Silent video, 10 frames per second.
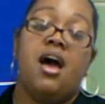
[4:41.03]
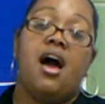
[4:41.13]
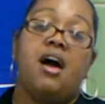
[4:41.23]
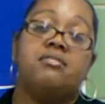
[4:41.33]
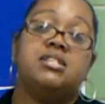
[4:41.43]

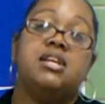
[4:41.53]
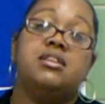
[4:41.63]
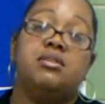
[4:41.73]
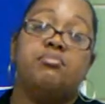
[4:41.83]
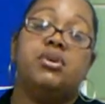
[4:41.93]
I've
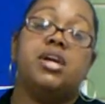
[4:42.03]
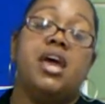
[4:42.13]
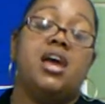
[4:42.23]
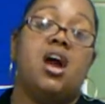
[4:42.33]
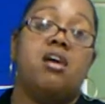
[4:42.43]
attended
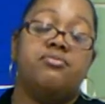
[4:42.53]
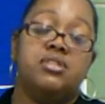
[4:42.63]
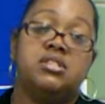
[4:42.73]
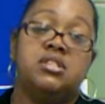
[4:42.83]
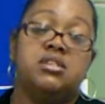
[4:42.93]
pre-K
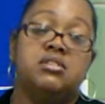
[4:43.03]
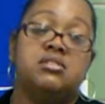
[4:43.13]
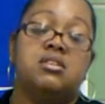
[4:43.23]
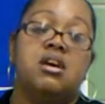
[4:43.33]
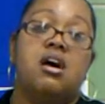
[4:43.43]
conferences
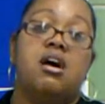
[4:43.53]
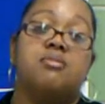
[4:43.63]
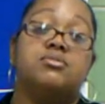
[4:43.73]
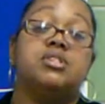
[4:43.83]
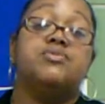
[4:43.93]

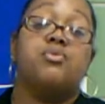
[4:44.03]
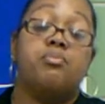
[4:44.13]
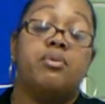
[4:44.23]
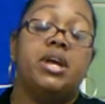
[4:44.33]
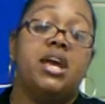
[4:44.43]
just for
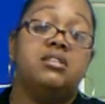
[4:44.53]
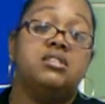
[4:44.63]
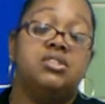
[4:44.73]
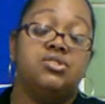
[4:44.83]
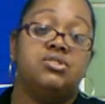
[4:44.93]
pre-K
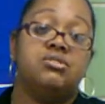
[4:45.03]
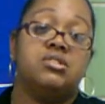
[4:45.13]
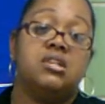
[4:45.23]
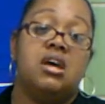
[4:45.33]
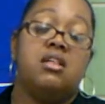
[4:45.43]
teachers
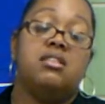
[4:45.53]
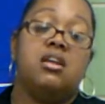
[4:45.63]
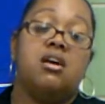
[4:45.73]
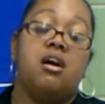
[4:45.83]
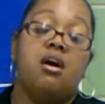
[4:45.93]
that
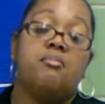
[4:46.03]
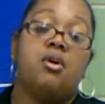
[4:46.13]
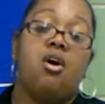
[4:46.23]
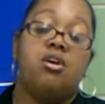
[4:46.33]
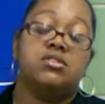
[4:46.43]

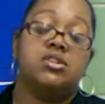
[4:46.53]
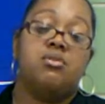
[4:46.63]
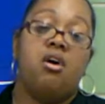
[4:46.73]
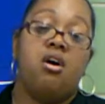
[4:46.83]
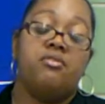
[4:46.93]
are also
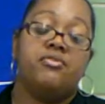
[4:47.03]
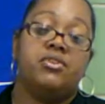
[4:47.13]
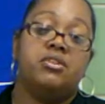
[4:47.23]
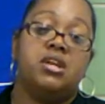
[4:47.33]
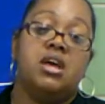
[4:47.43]

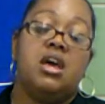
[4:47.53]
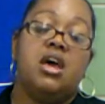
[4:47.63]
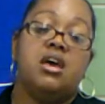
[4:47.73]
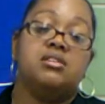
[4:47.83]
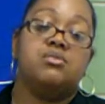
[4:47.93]
offered,
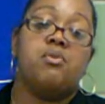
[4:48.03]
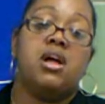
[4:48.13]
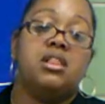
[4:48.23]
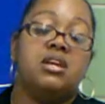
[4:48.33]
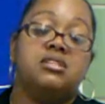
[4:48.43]
as
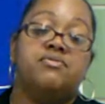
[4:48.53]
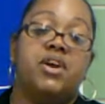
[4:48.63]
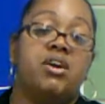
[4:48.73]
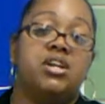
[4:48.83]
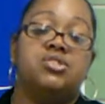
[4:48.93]
well as
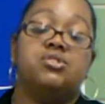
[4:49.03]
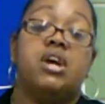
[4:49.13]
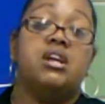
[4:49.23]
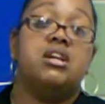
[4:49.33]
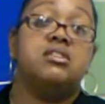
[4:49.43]
various
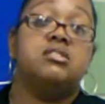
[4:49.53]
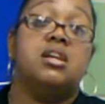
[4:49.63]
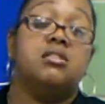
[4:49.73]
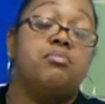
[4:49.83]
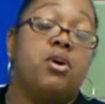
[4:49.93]
trainings that
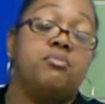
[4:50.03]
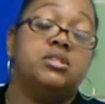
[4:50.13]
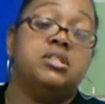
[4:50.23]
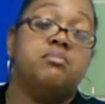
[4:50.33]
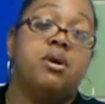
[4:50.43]
the Baltimore
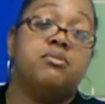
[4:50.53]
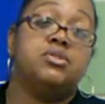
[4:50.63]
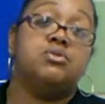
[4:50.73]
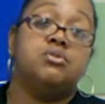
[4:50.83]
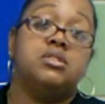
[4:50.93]
City Public
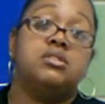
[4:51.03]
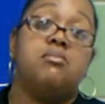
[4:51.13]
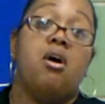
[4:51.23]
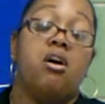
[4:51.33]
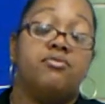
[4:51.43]
School System
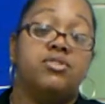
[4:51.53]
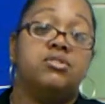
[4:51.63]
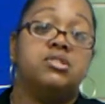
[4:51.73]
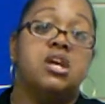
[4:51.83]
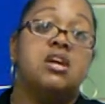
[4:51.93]
offers
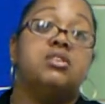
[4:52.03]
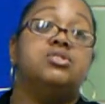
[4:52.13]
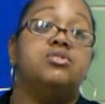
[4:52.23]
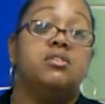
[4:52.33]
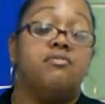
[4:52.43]
that
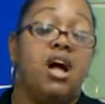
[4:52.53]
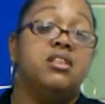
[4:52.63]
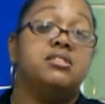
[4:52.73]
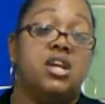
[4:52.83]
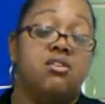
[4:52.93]
you can
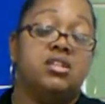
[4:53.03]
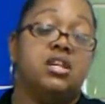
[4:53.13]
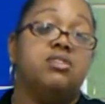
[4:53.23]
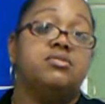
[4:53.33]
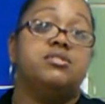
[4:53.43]
voluntarily
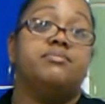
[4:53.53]
go to.